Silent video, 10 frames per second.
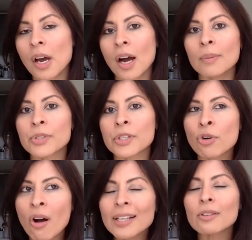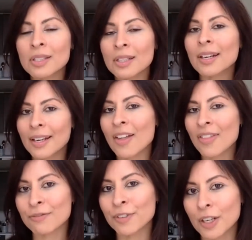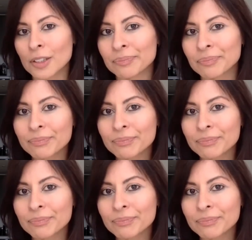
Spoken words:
So try not to let it get that far.